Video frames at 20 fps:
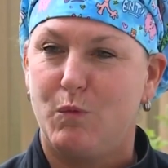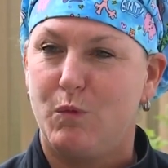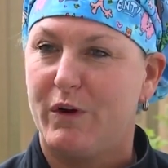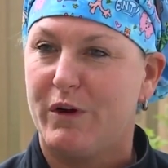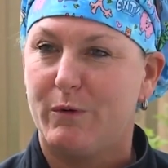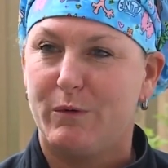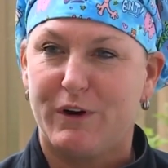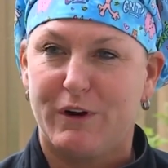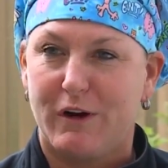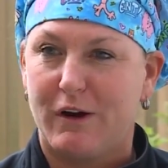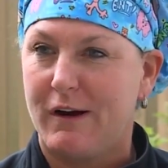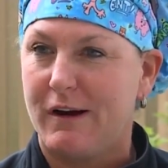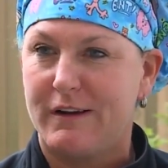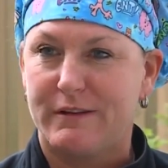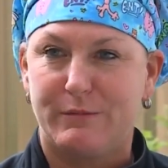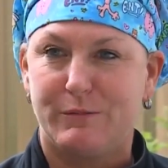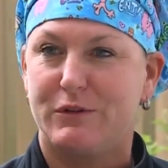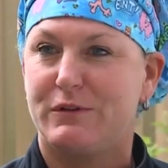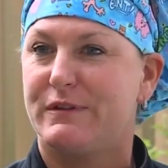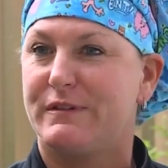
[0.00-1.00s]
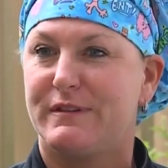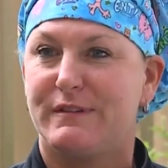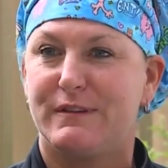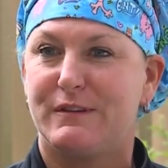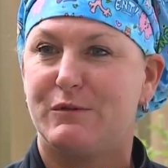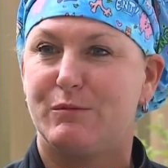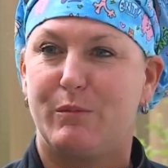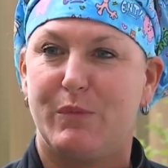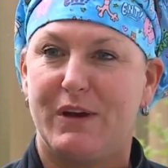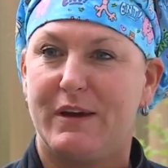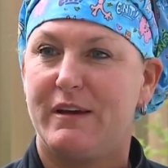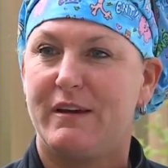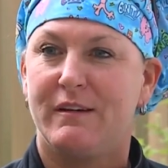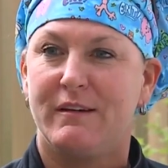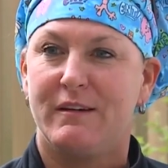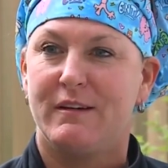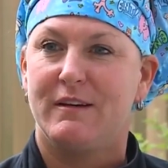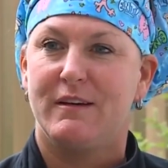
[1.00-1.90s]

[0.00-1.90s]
where would our hospital system be?